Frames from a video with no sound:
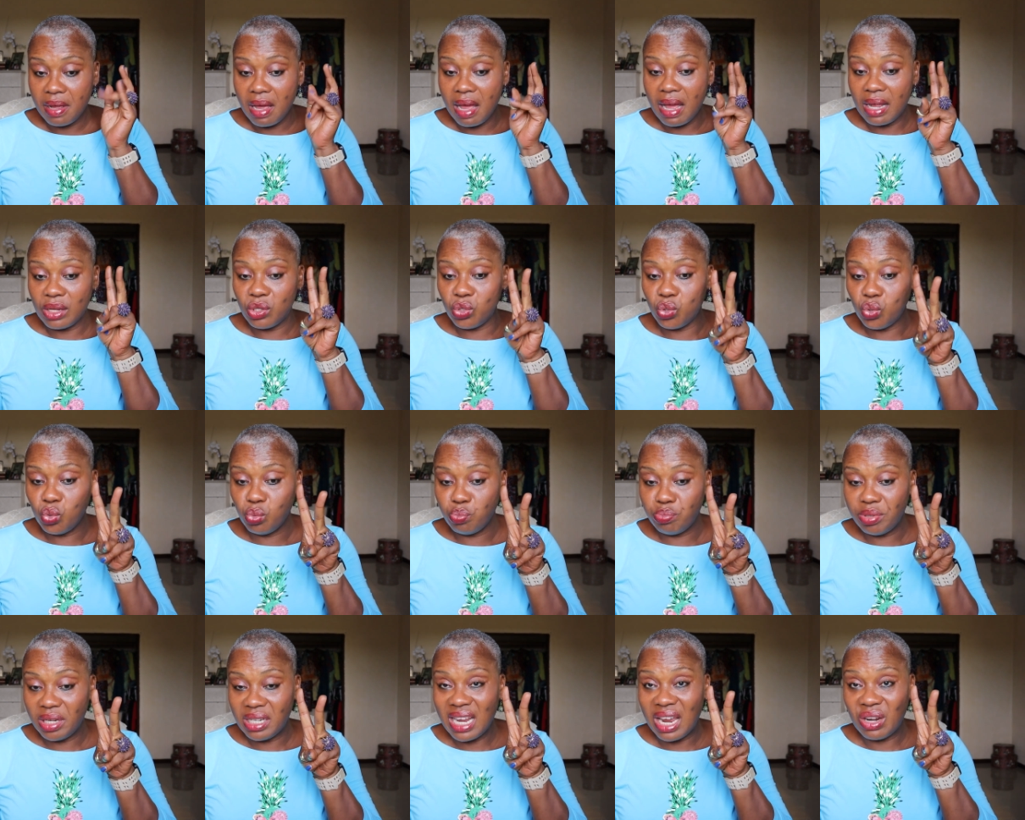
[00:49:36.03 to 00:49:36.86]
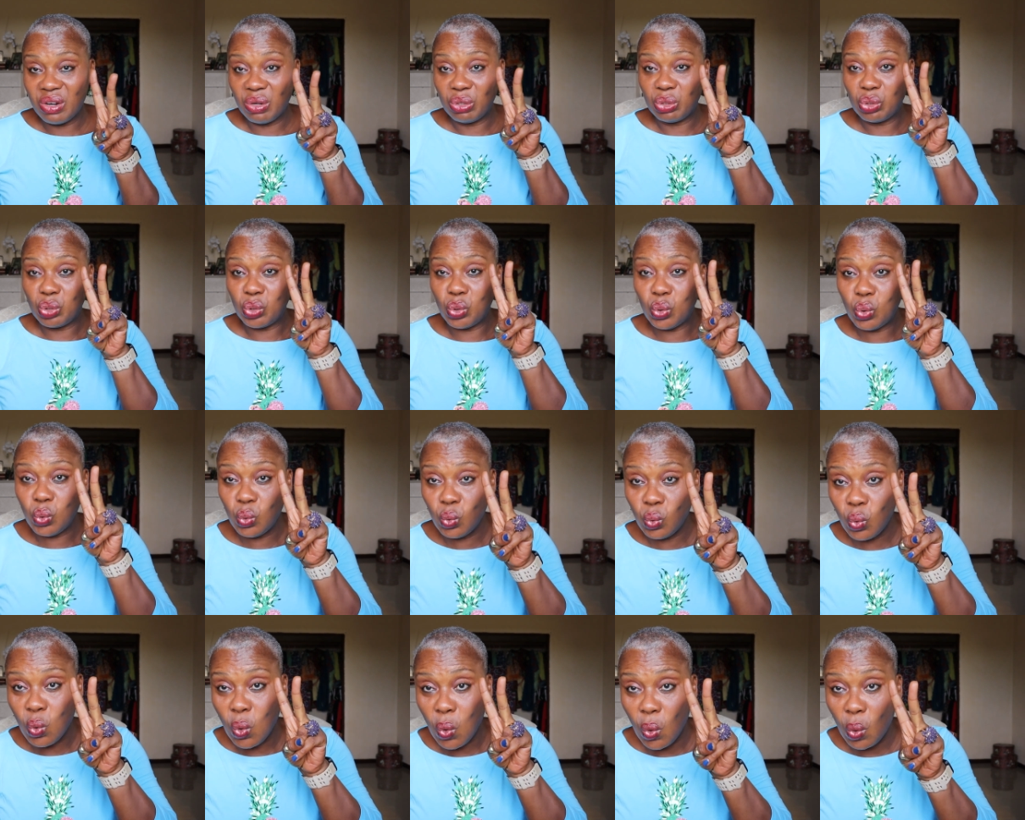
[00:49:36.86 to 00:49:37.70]
I had two banana,
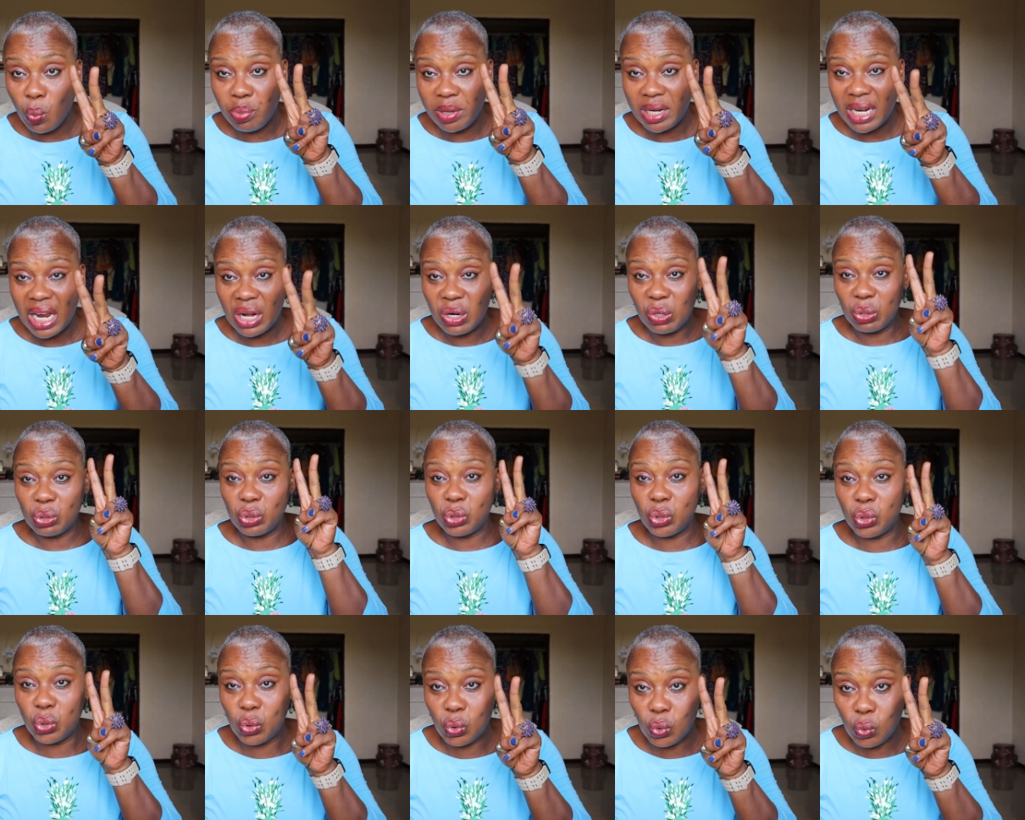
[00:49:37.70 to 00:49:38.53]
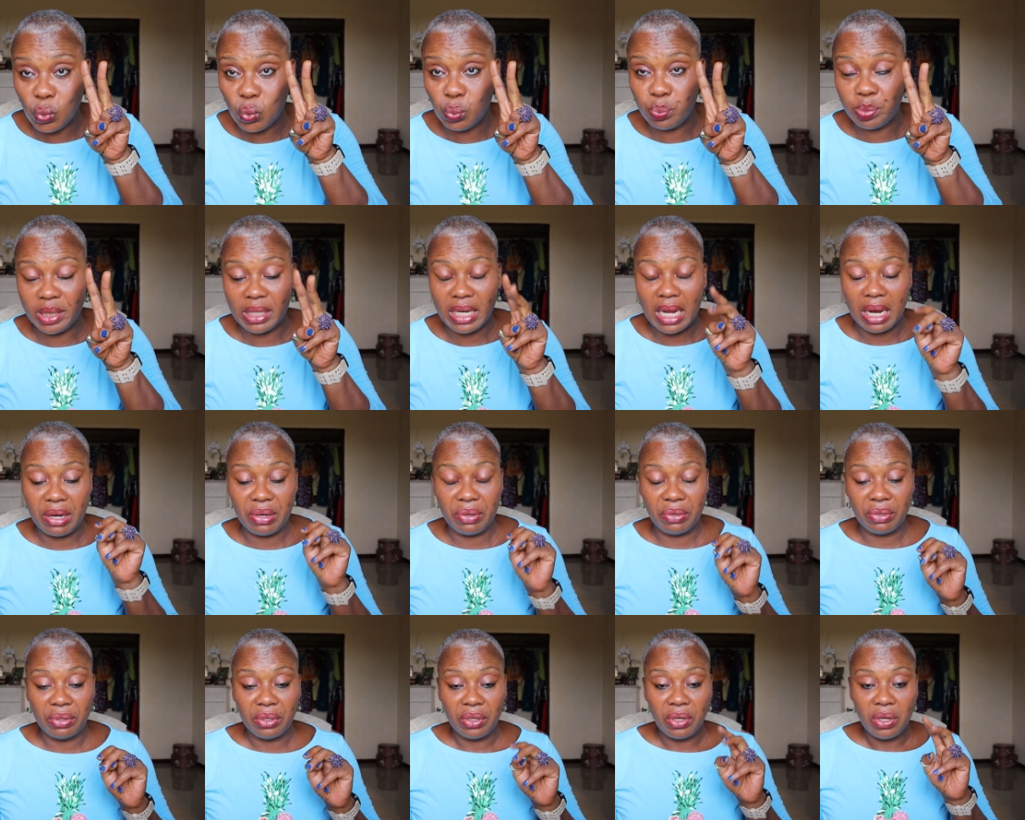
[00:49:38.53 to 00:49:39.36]
two whole banana, two
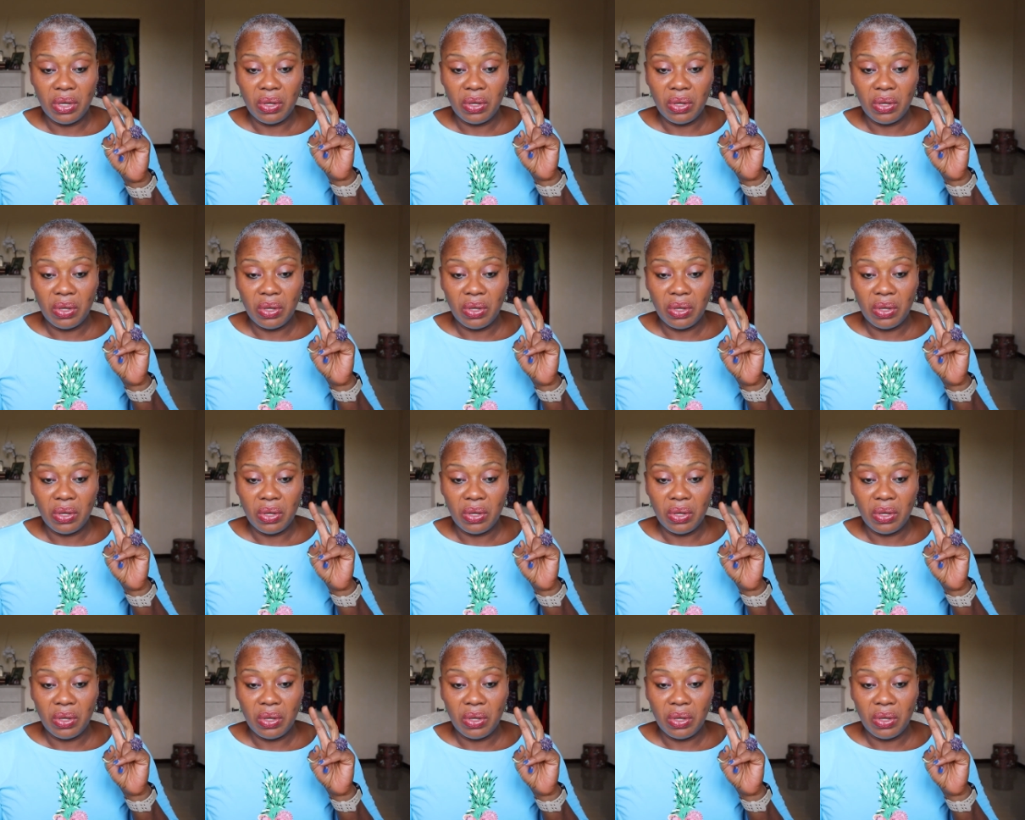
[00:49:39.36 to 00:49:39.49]
banana